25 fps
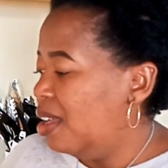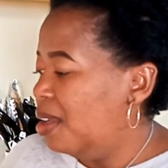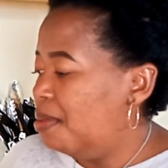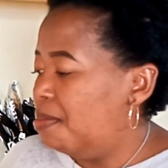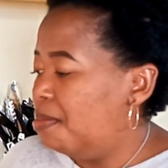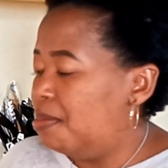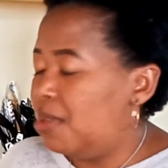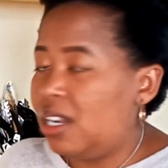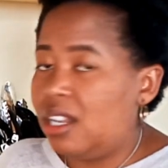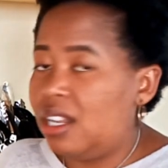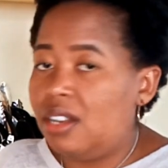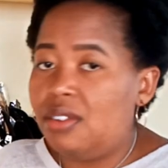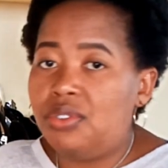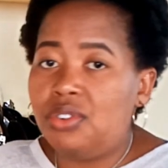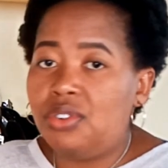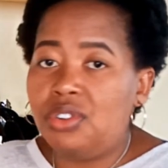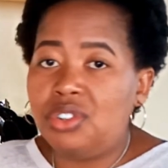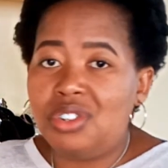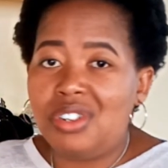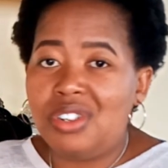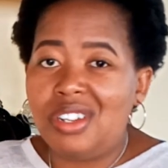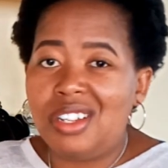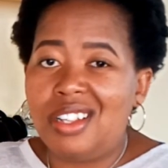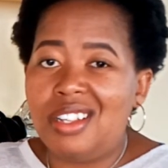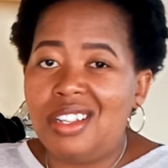But
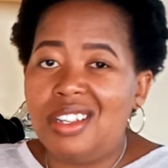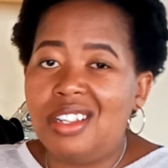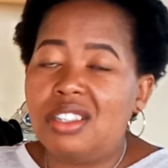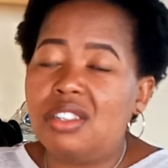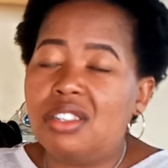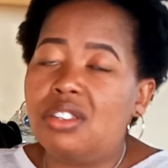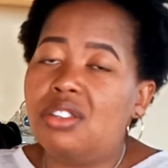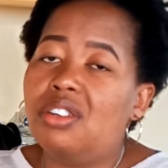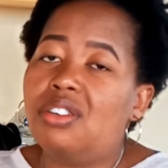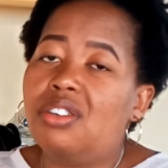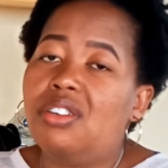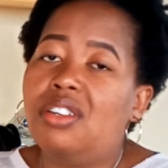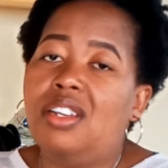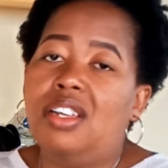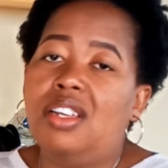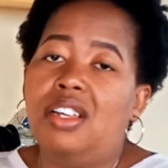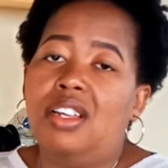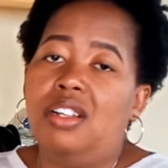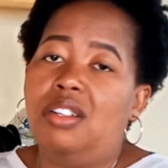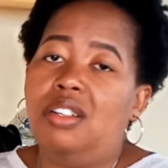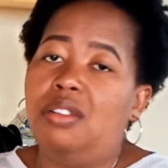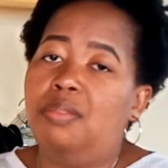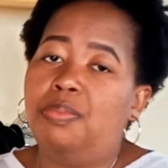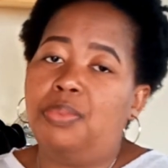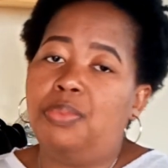unfortunately, it's not going to
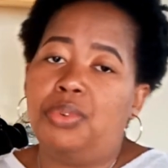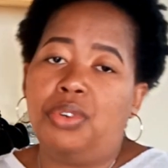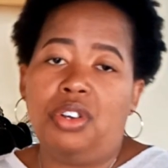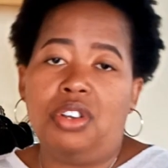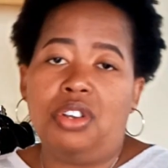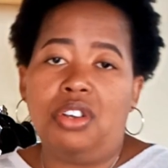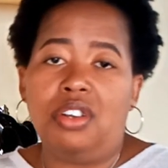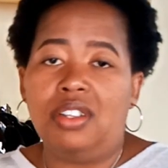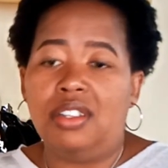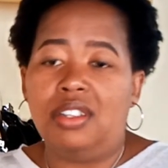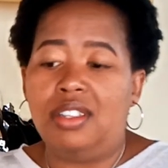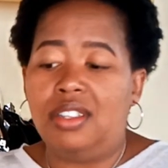help prolong